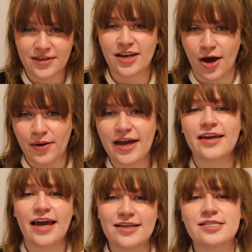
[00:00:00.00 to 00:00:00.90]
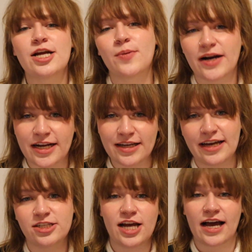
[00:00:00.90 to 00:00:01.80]
You know, in case you don't want to hear
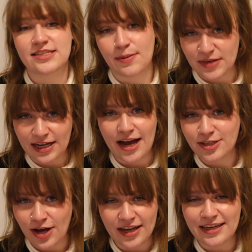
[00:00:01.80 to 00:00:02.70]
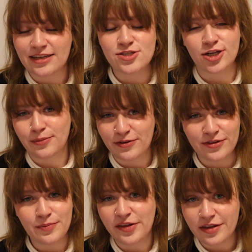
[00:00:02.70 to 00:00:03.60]
like Jacksepticeye talking and screaming for
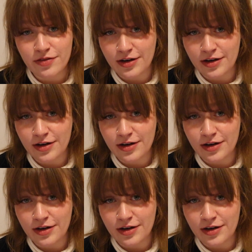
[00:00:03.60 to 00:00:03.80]
the millionth